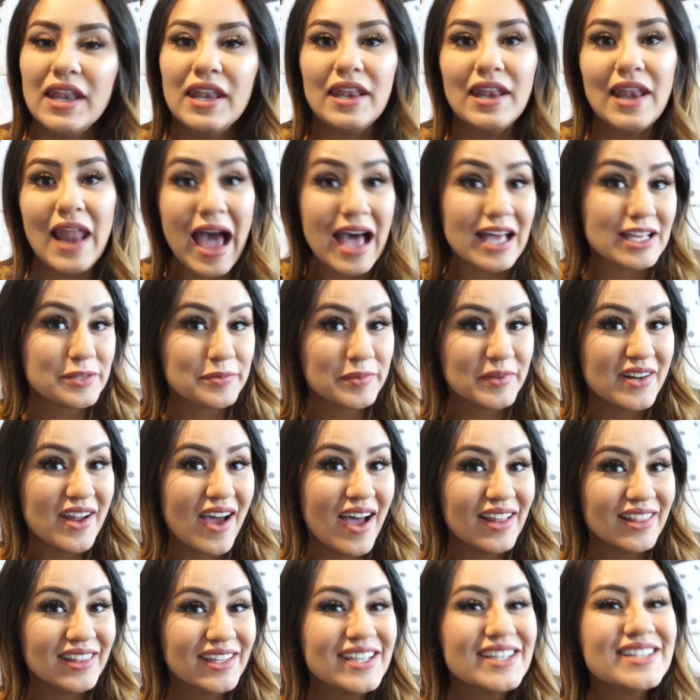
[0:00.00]
Last but
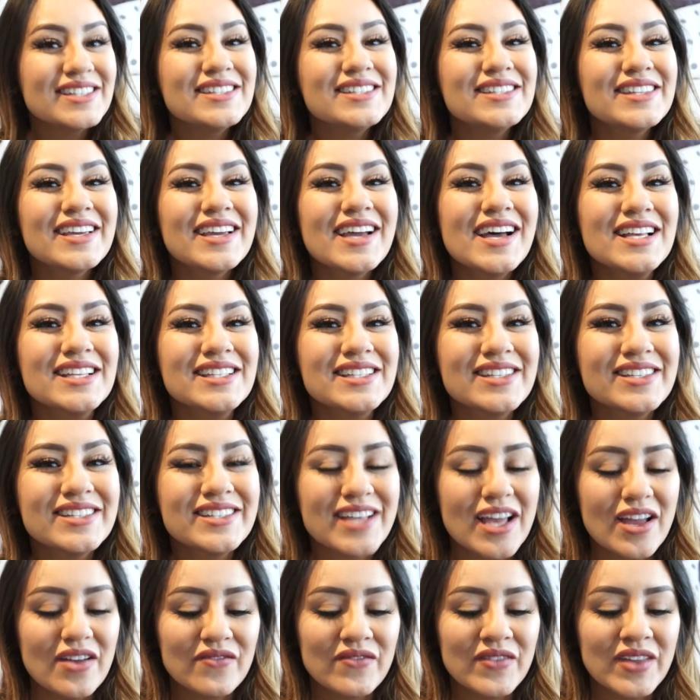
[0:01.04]
not least, they also
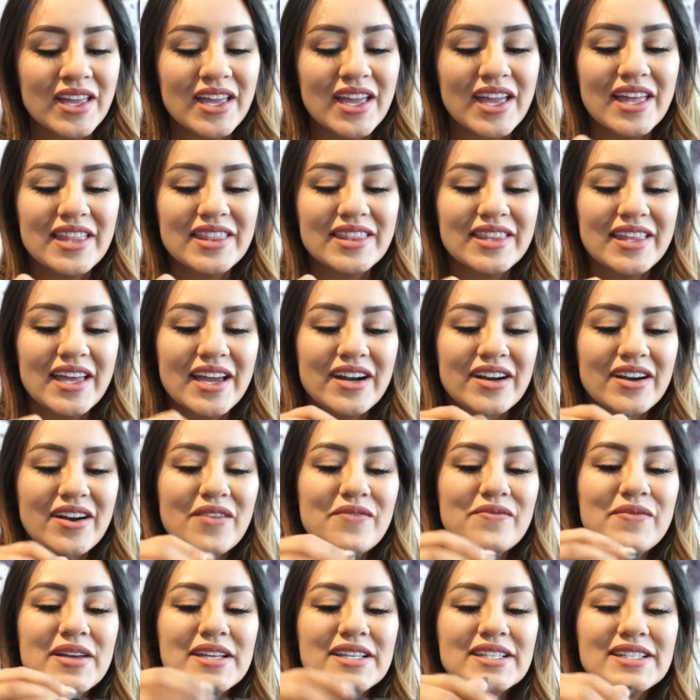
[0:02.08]
sent me
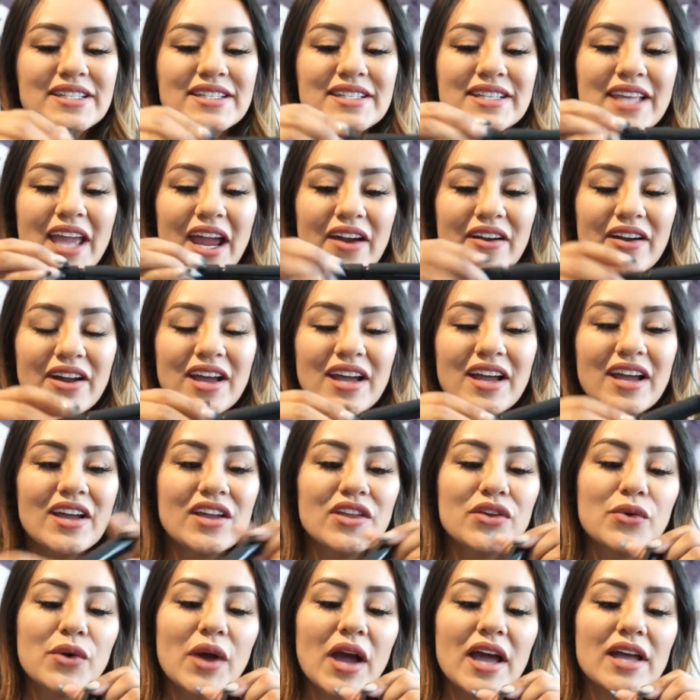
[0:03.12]
their
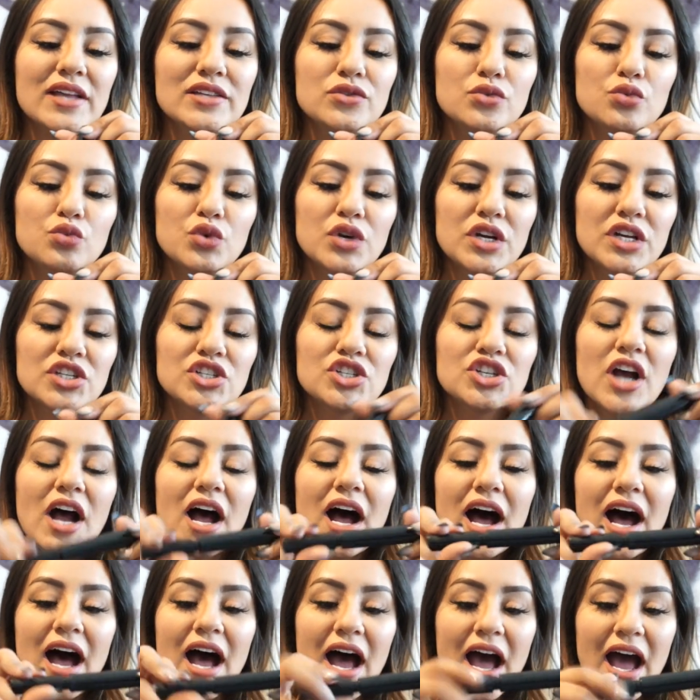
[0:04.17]
mascara, you guys, which
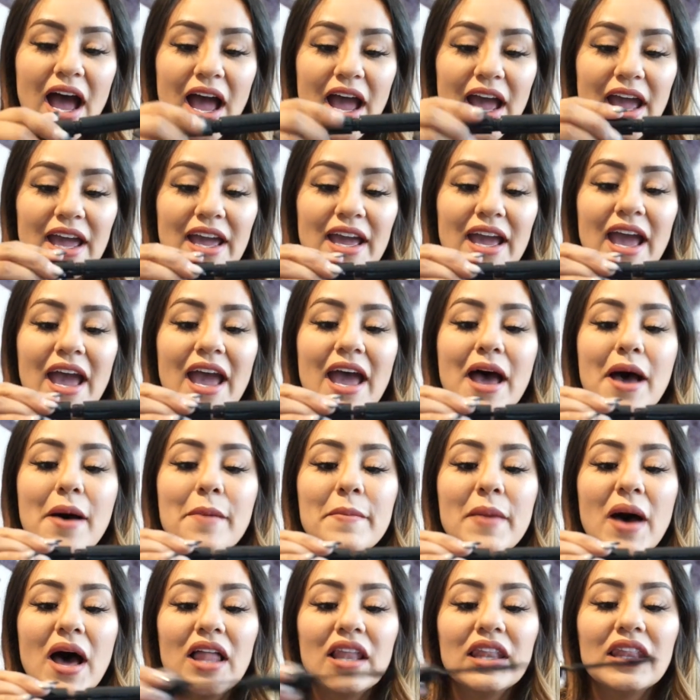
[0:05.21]
I
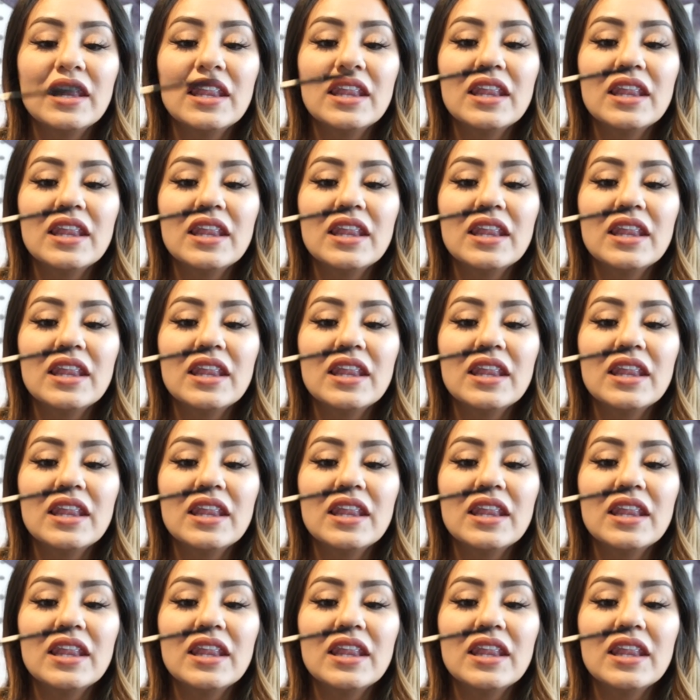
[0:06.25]
am